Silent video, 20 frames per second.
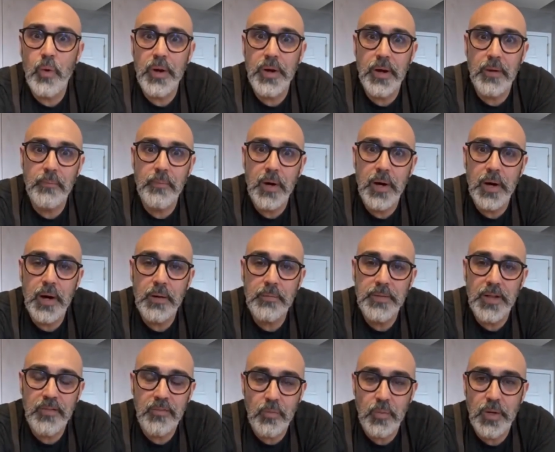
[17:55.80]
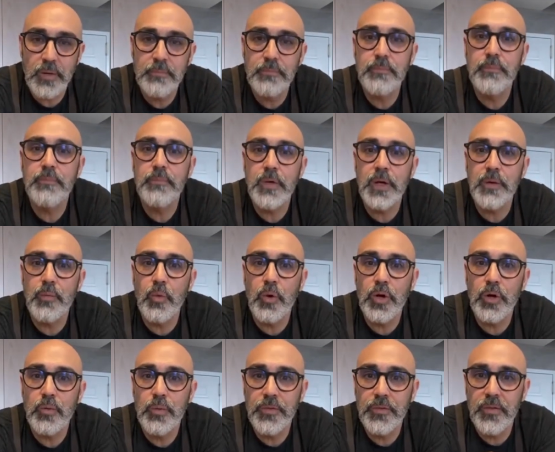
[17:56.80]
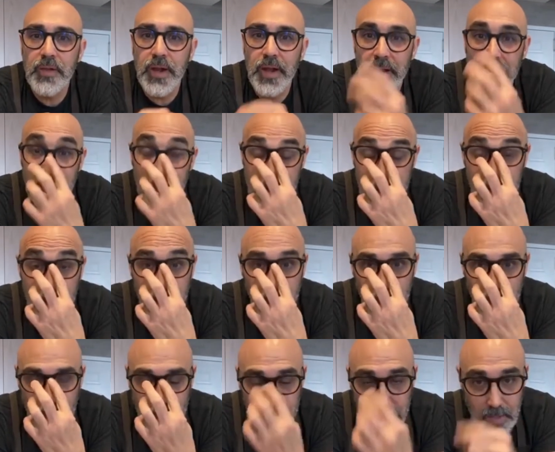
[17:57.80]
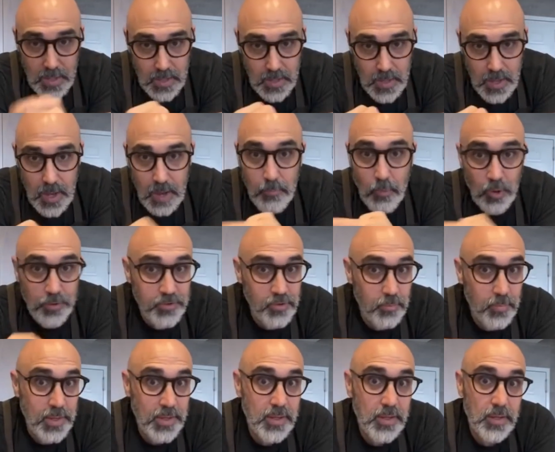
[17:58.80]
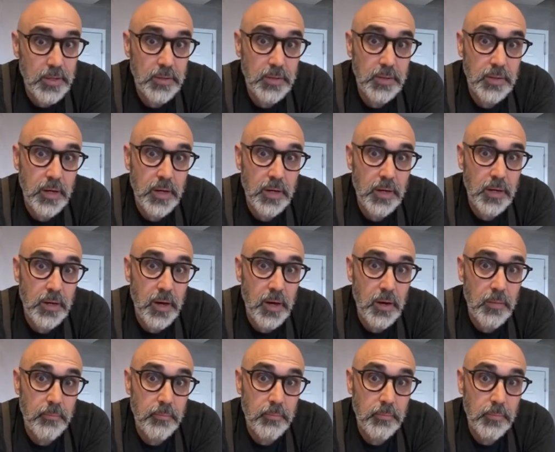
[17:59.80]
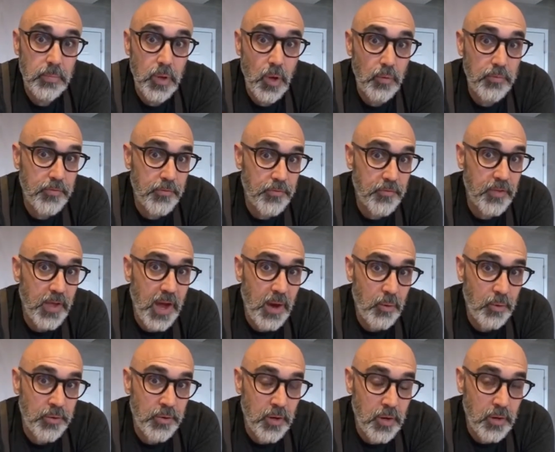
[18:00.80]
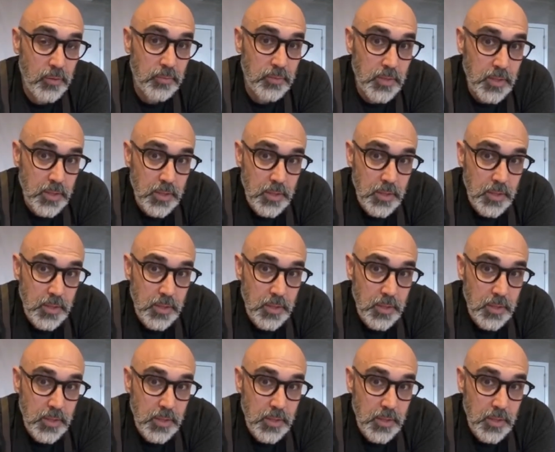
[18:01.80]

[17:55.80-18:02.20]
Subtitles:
I'm gonna work with today. So I'm also making a loaf of sourdough.